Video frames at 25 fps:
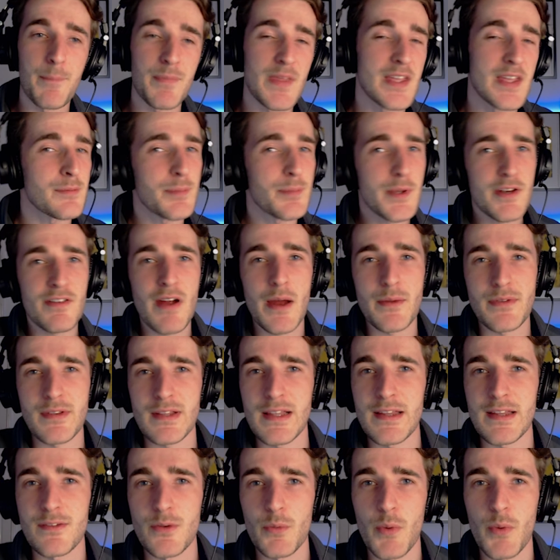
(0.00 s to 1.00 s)
It's been around a
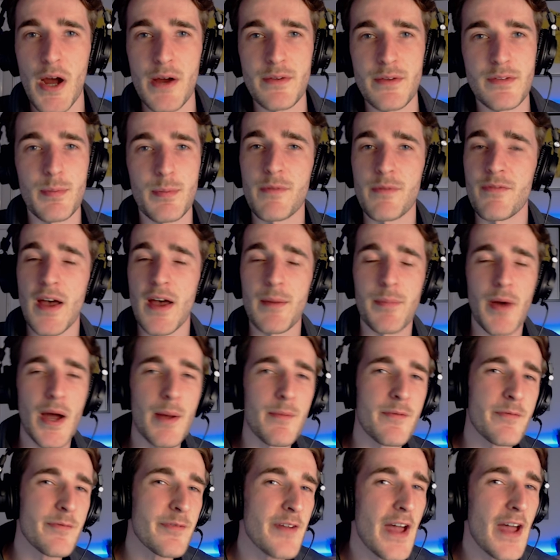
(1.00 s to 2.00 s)
little while to be fair, but
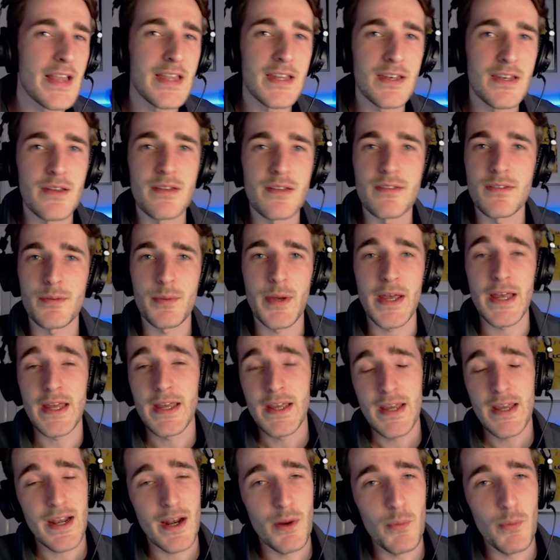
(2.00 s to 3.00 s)
I'm fairly new to it,
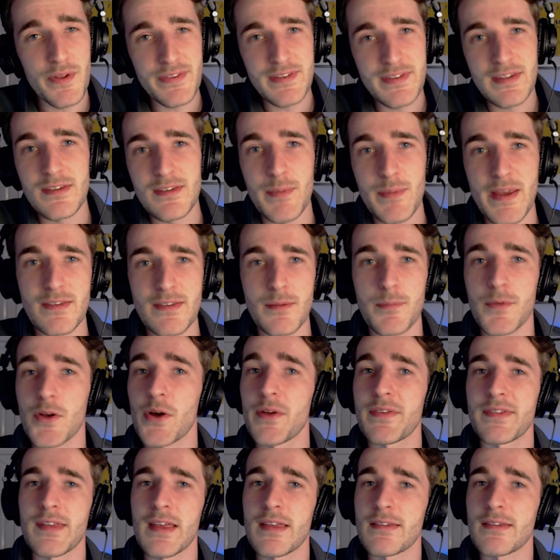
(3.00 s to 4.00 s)
and I wanted to make some
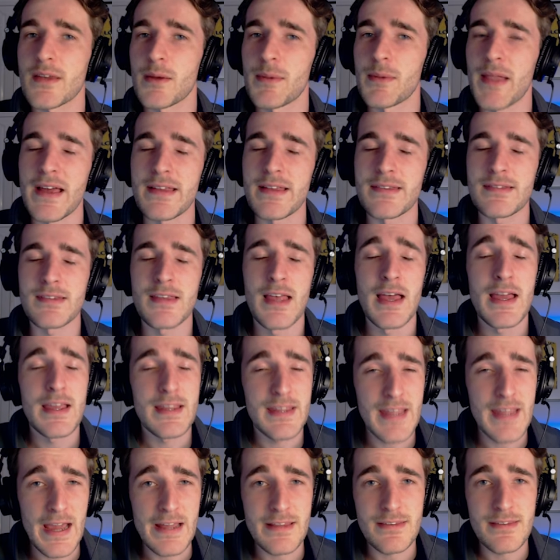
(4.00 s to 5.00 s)
content, so let's
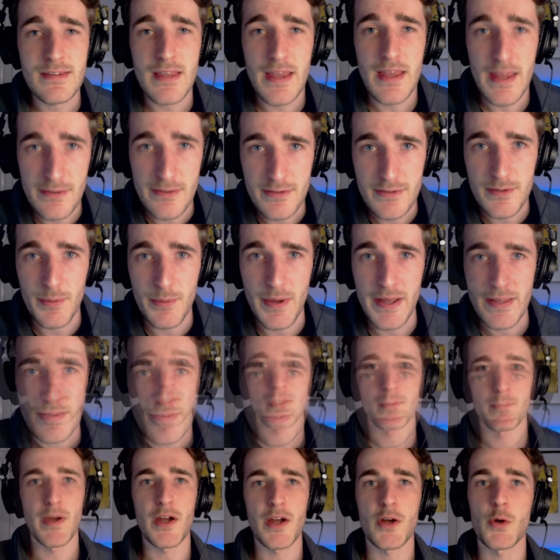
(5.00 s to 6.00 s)
get into it.
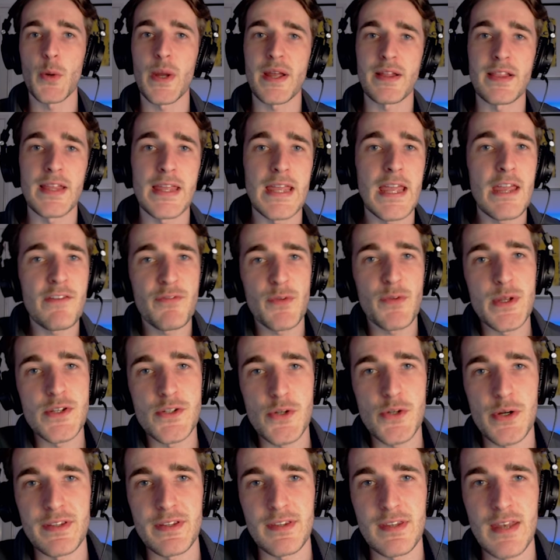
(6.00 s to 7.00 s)
But quickly, if you
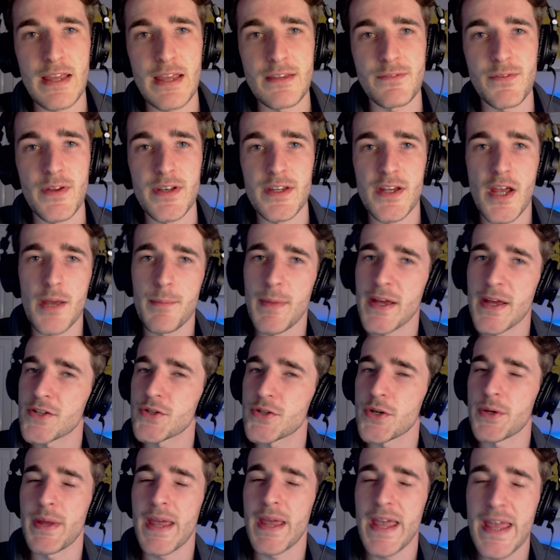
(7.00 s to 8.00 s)
enjoyed today's video, make
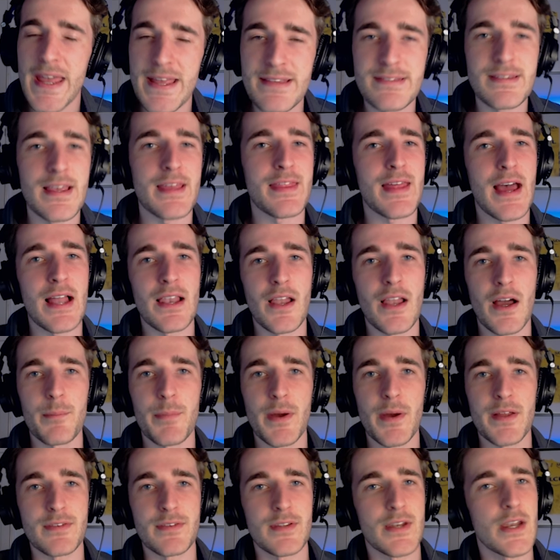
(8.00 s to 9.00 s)
sure you hit that like
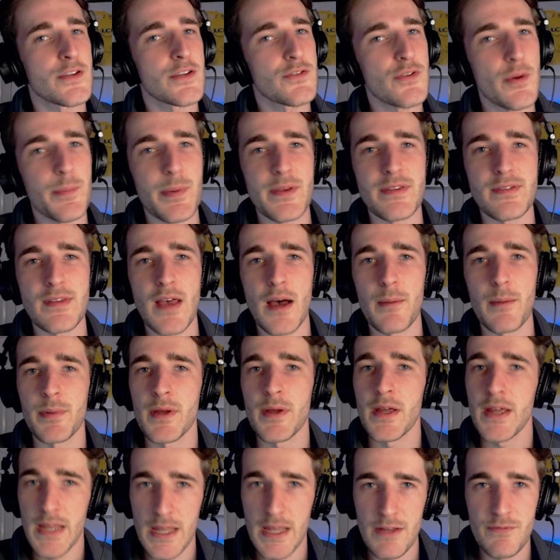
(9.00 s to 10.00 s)
button and drop a sub
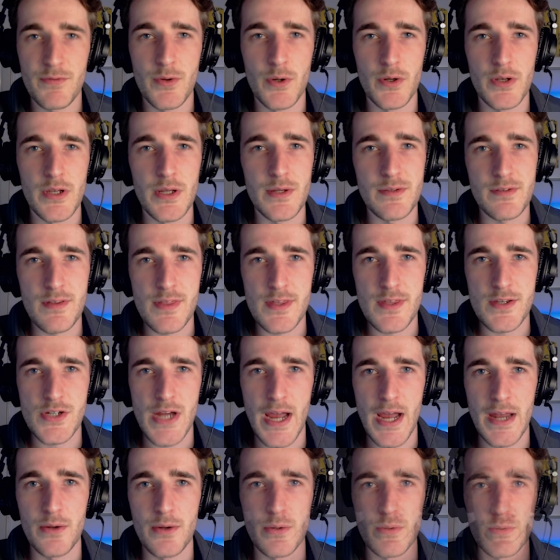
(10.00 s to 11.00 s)
if you're new to the
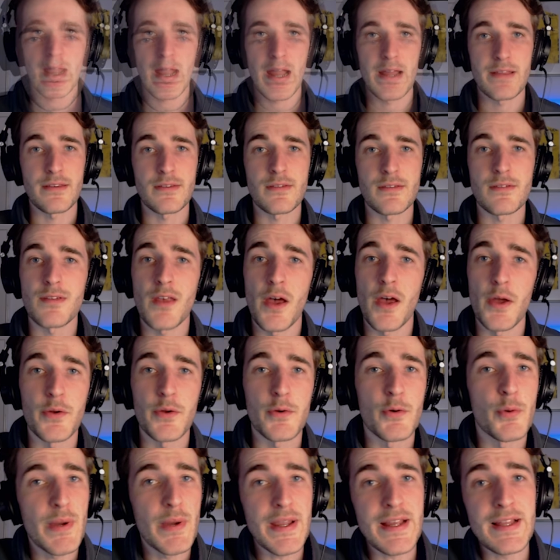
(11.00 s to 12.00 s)
channel. And so,
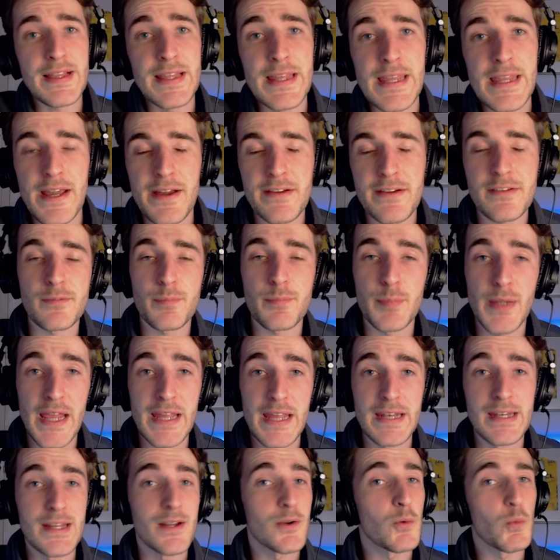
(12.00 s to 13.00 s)
quickly
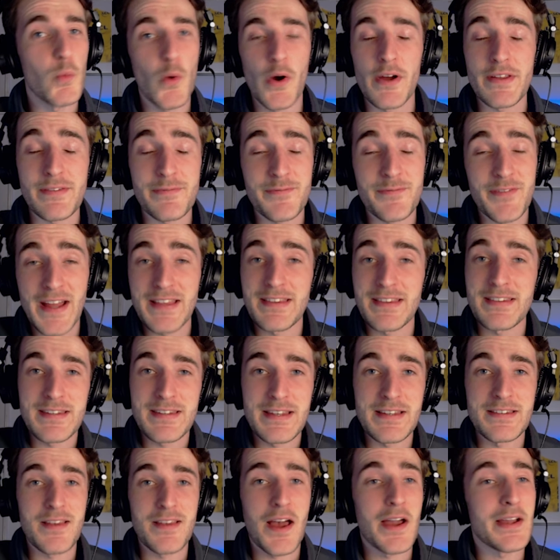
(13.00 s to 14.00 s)
explaining what
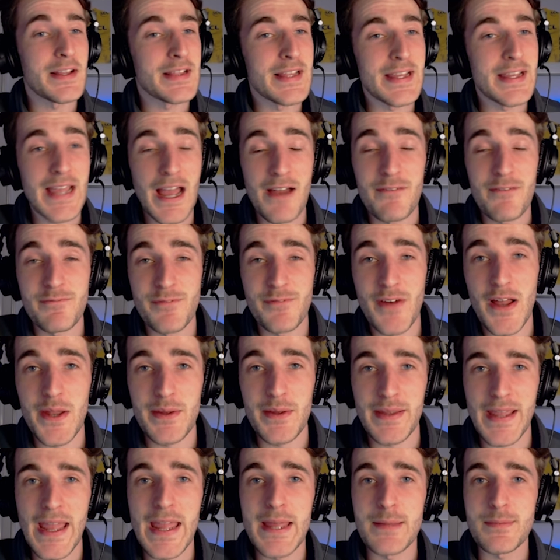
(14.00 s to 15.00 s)
fantasy cycling and
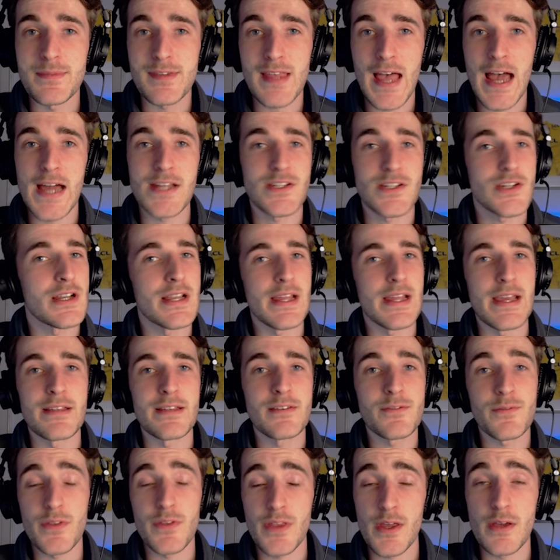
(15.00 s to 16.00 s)
Velogames actually
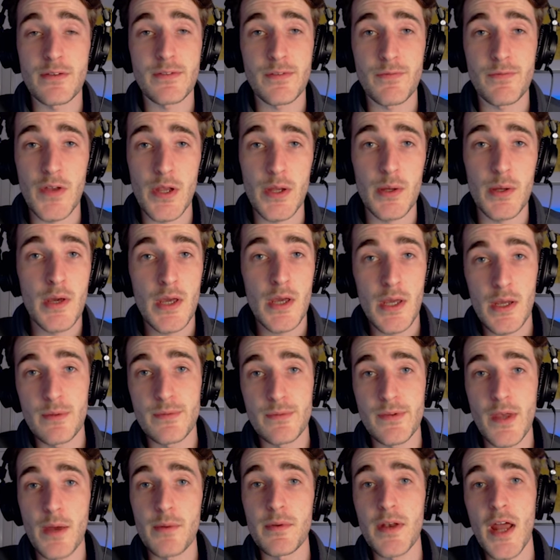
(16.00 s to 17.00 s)
is for those of you who
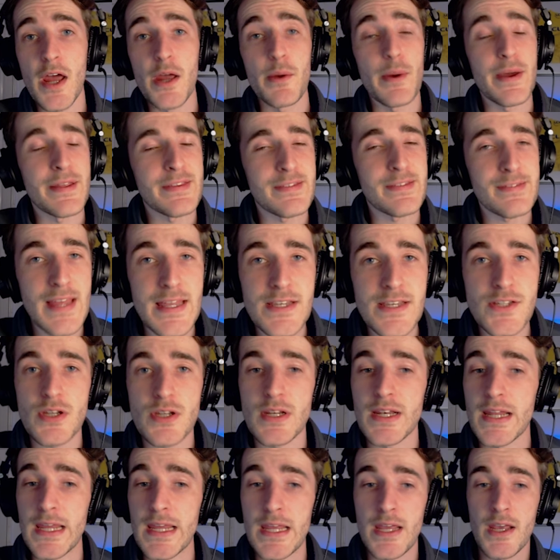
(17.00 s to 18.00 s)
don't know.
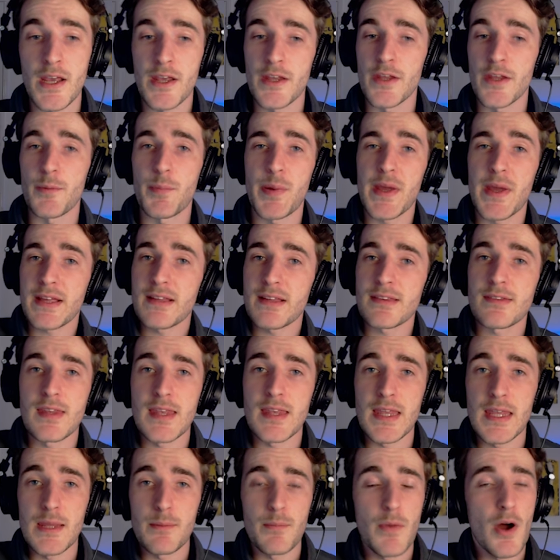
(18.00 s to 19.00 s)
Essentially, you pick a
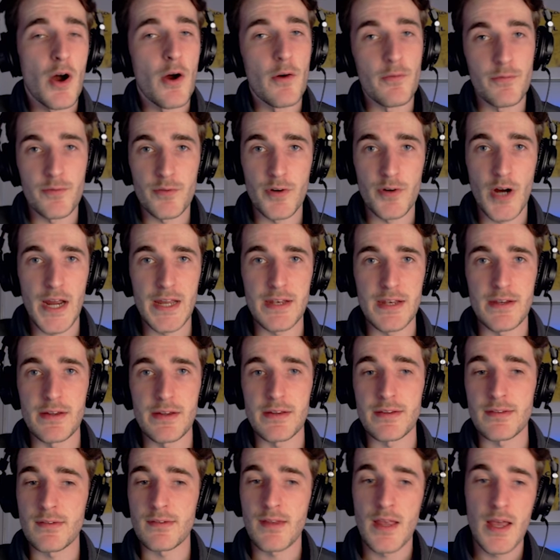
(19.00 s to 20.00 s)
team of
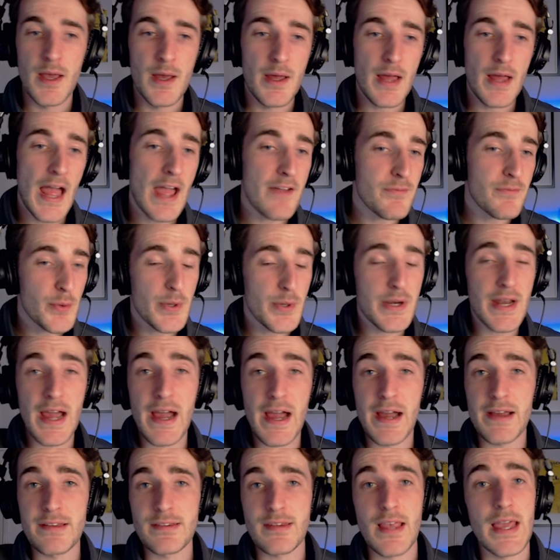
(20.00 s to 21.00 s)
riders. Everyone
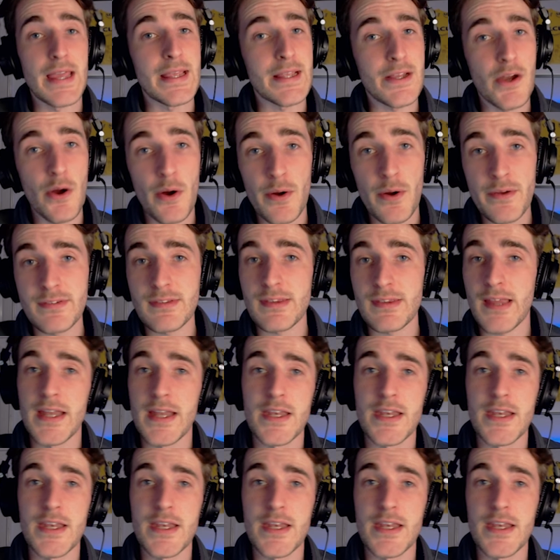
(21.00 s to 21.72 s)
has a cost